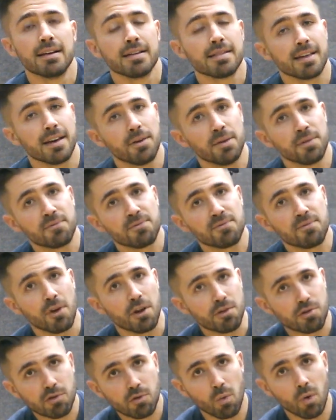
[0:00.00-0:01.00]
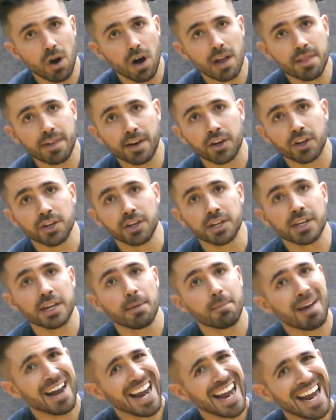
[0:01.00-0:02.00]
Say with front squats, I couldn't
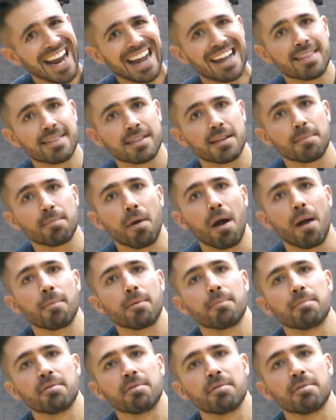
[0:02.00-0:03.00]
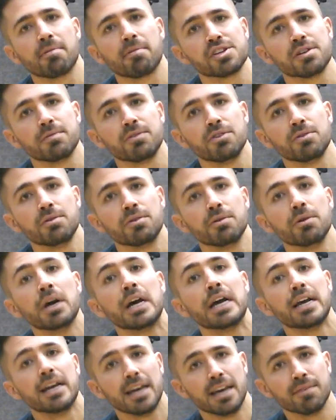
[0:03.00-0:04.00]
get my hands in the proper position due
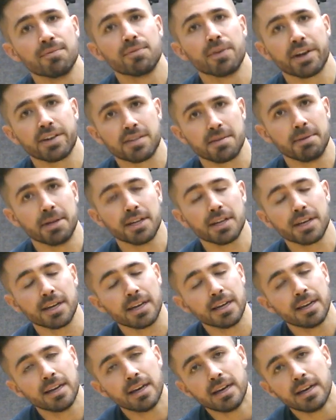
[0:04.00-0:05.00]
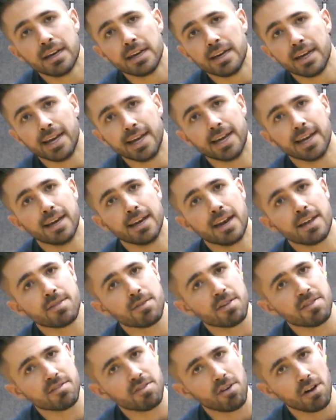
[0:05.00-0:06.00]
to inflexibility. And
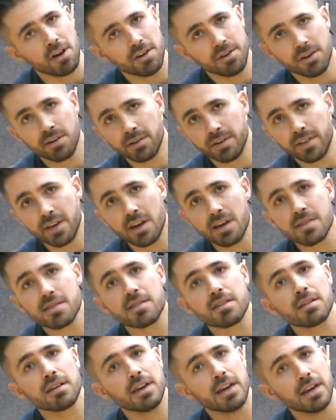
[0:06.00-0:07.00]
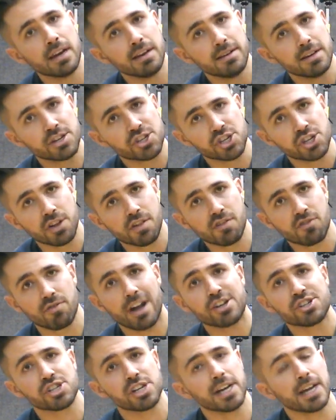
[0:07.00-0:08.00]
so I started doing this in addition to
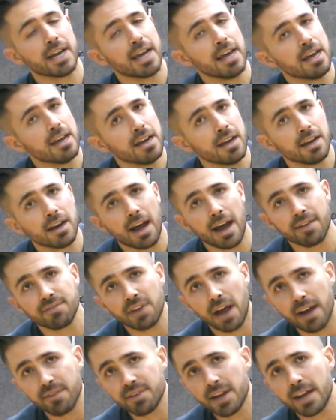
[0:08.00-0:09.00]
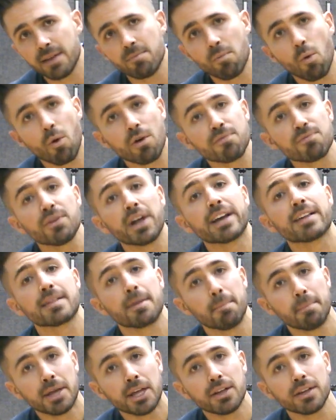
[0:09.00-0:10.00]
stretching, and I've gained more
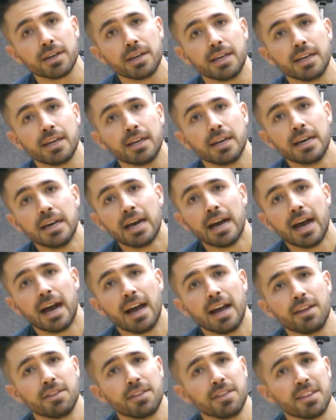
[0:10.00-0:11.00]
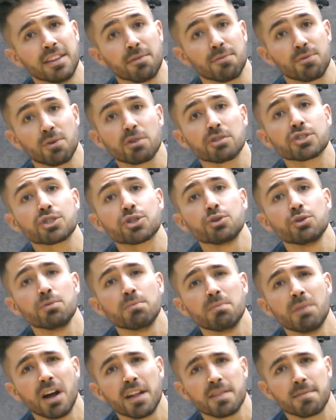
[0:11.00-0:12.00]
flexibility in the first 2
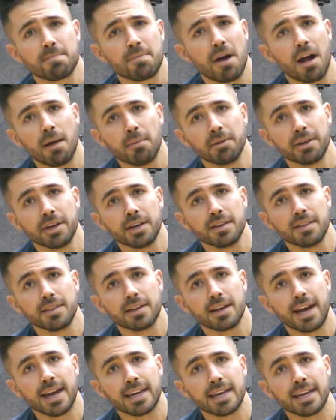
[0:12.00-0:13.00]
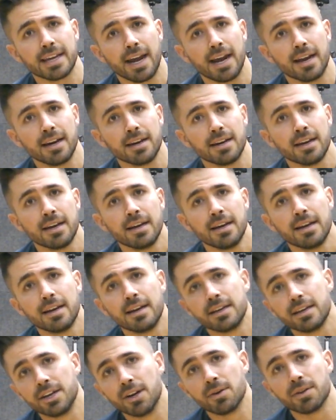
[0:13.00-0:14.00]
months probably than I gained
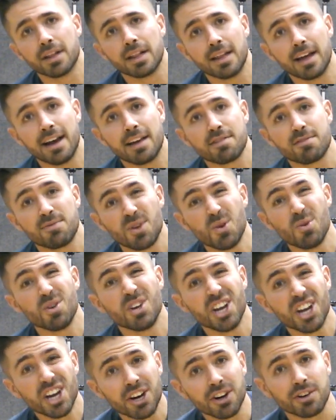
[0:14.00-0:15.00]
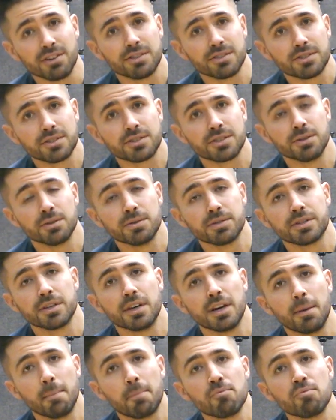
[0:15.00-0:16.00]
in the last few years. So it was
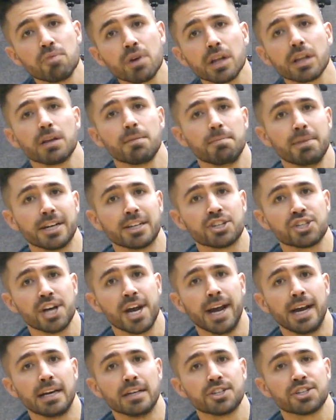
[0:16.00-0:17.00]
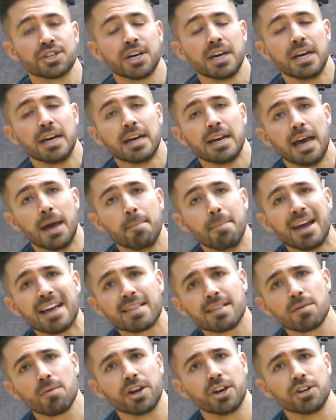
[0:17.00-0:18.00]
a really big change. And
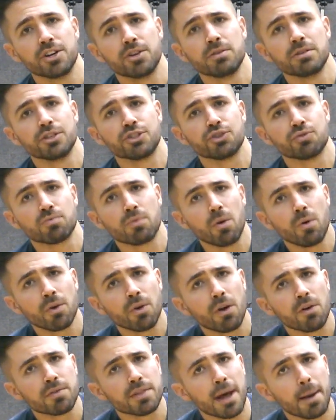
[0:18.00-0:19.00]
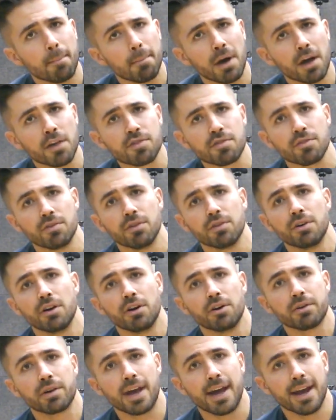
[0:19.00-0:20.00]
basically what you're doing is you're rolling over that muscle,
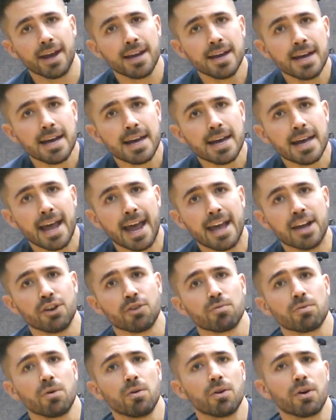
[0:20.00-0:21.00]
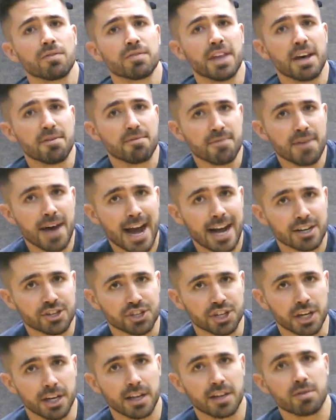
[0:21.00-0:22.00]
okay? And you're rolling over that
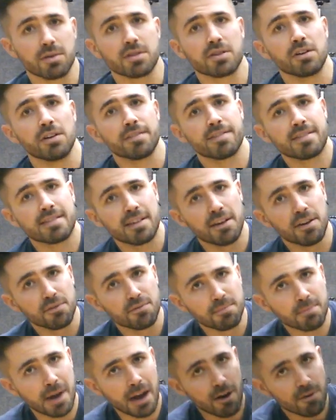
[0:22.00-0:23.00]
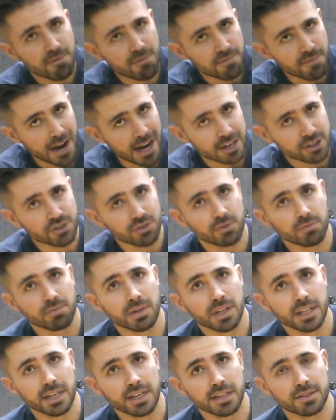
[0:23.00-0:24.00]
fascia. That's what's called self-myofascial
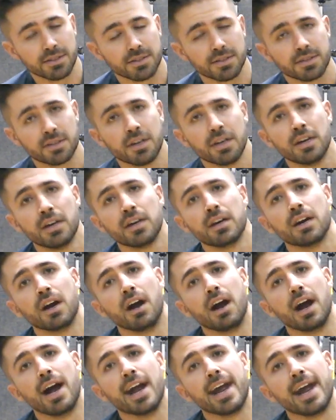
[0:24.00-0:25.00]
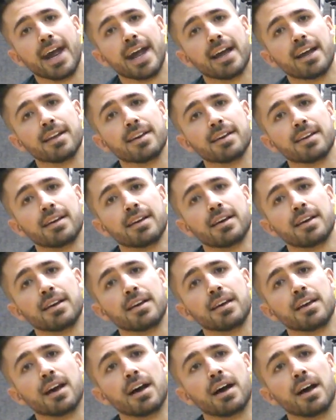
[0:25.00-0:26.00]
release. All right,
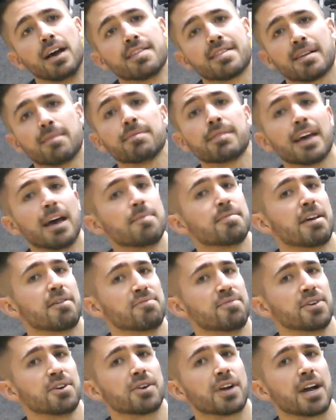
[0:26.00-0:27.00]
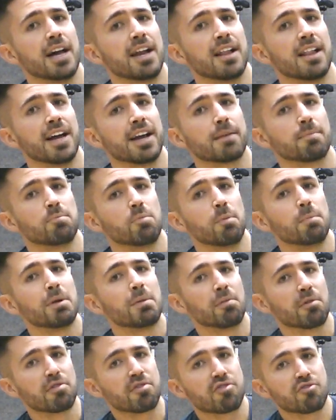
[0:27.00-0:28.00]
and sometimes I feel kind of like when
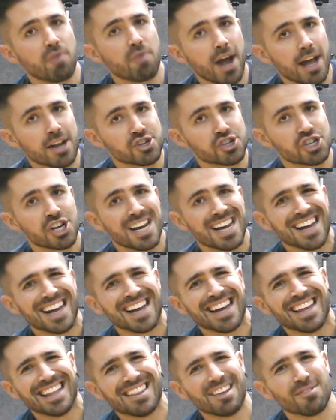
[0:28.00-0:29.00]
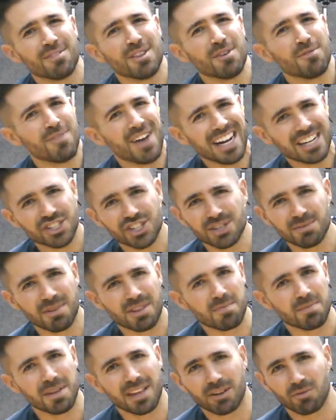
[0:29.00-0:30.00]
people stretch, the fascia
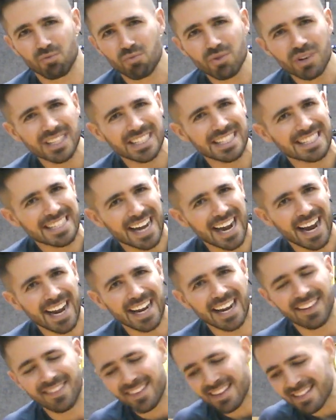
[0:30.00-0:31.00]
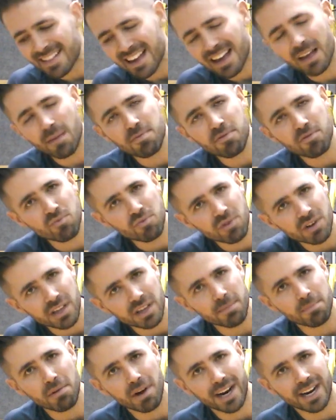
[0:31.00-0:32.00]
must be like really tight, and this helps
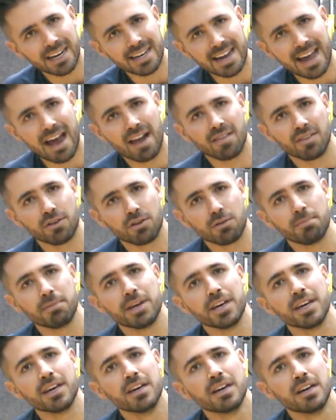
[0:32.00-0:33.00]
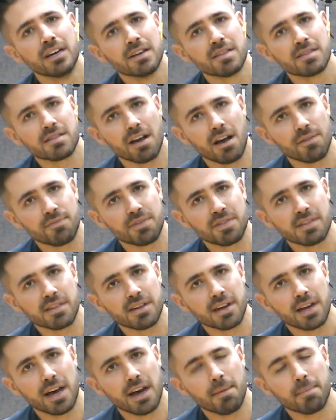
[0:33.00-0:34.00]
really break it down a little bit, softens
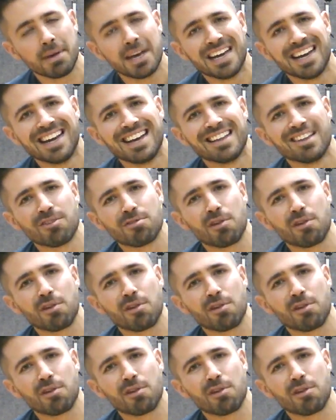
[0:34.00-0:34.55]
it up.